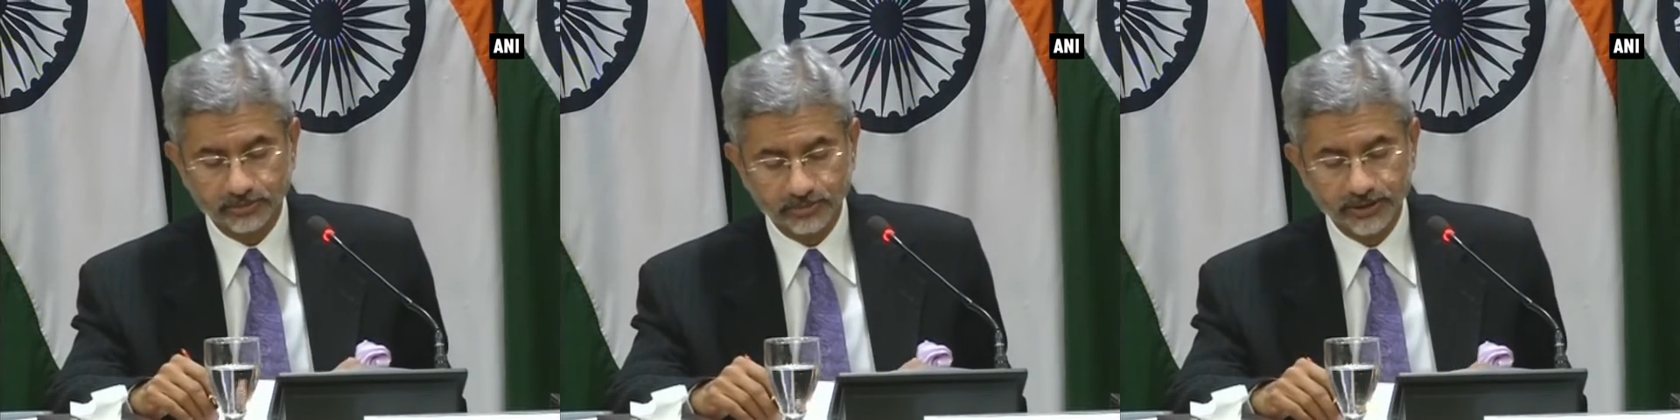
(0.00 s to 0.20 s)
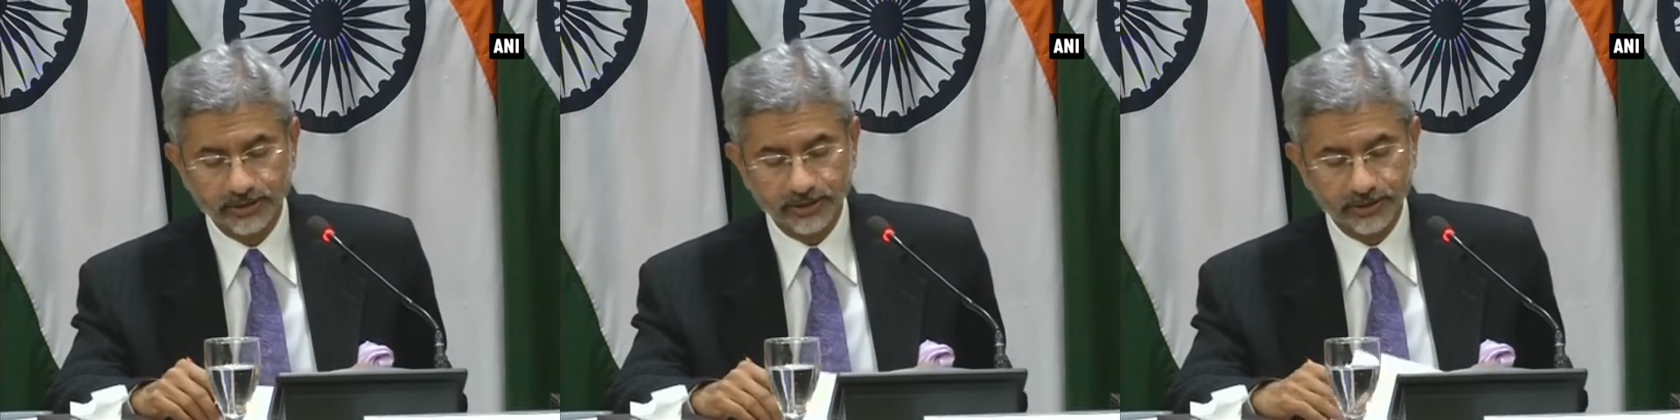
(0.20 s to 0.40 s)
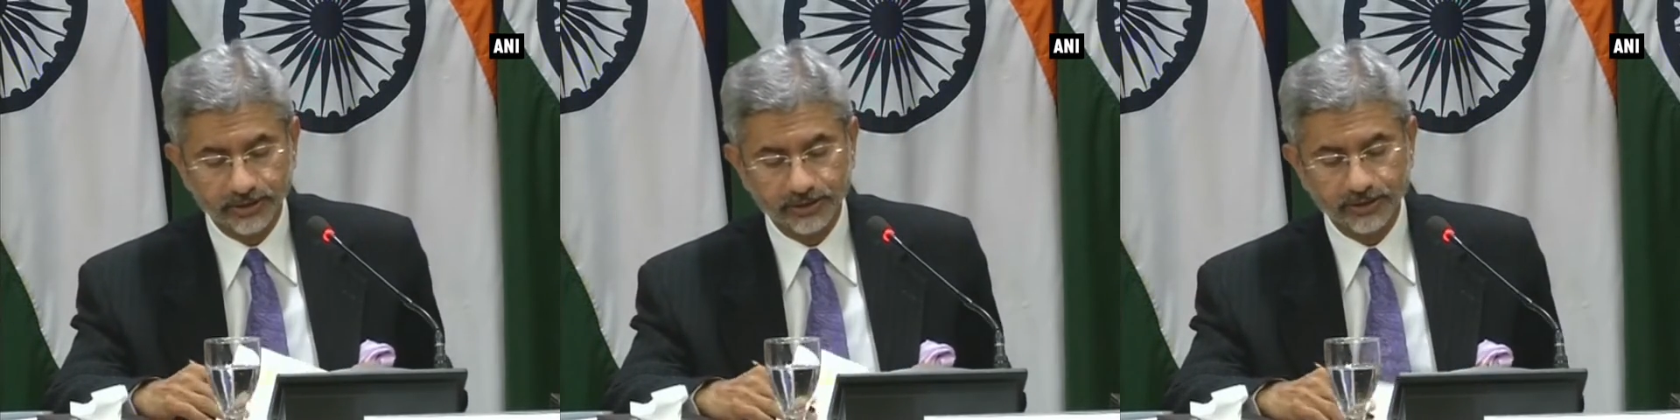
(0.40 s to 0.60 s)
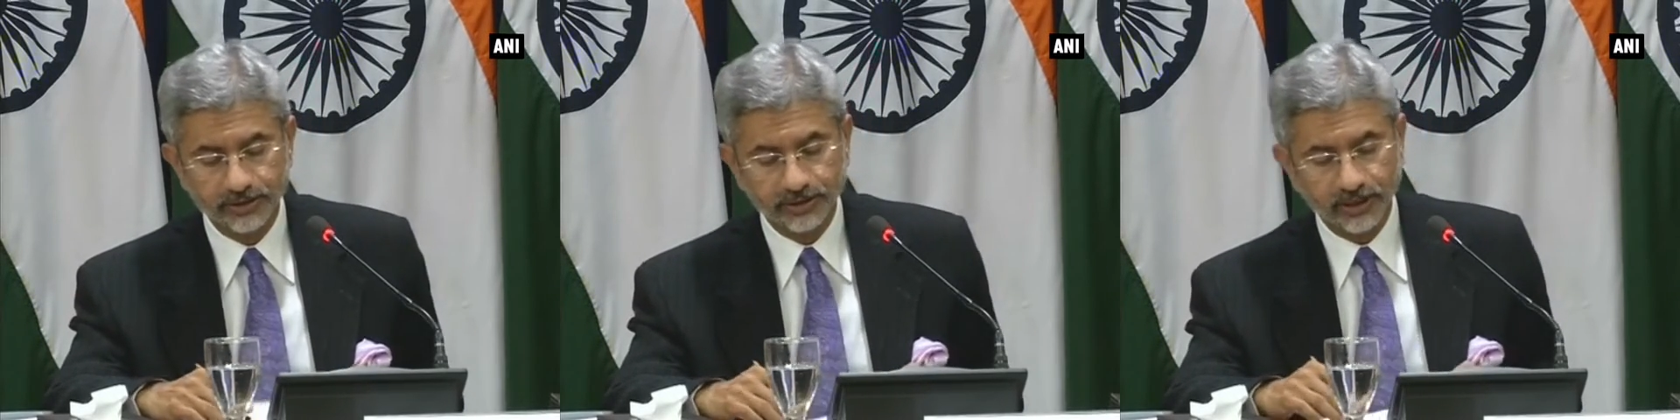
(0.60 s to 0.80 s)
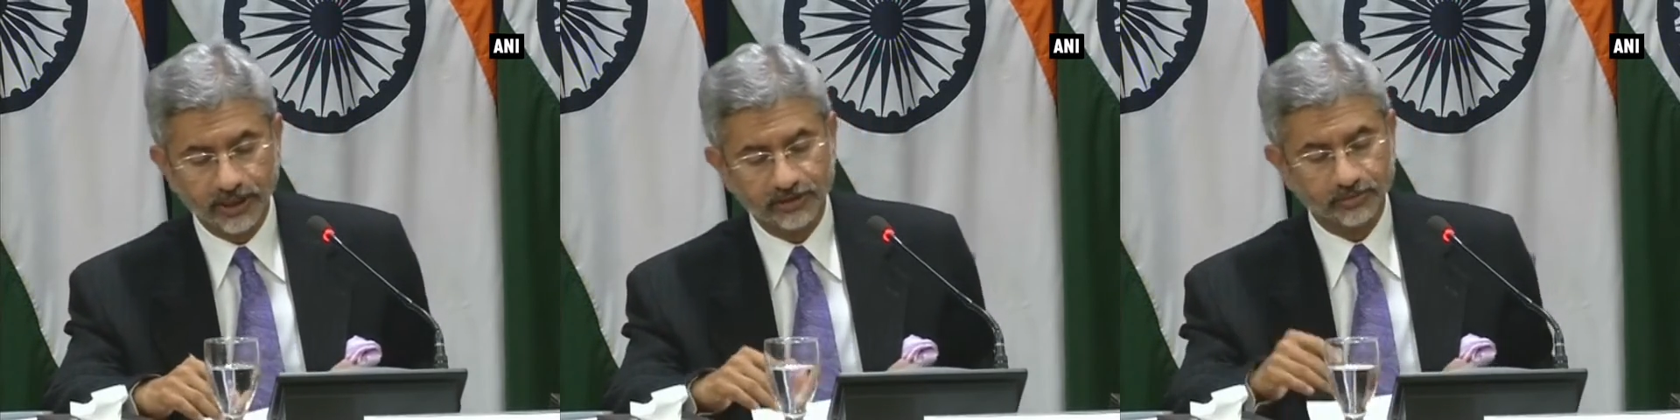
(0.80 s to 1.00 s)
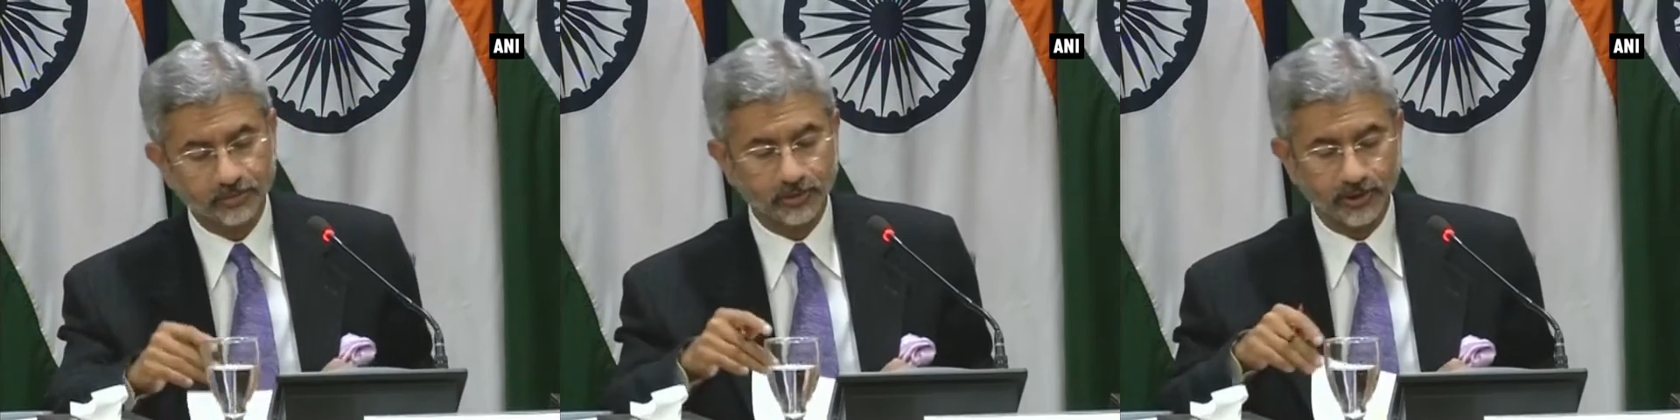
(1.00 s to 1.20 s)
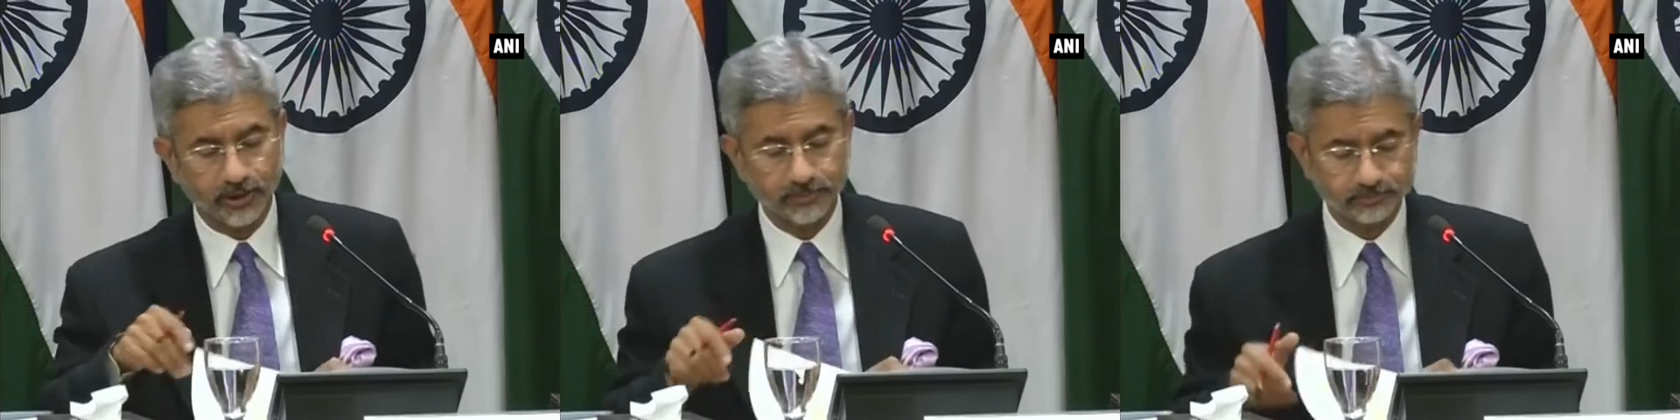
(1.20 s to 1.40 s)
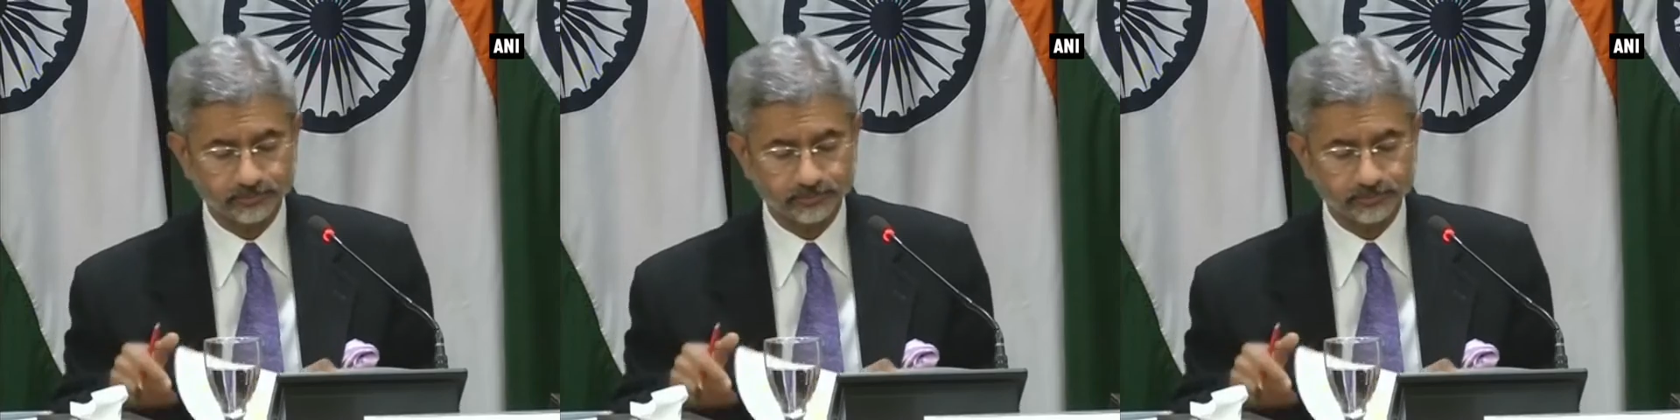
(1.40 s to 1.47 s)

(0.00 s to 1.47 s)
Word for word: with the Indian diaspora.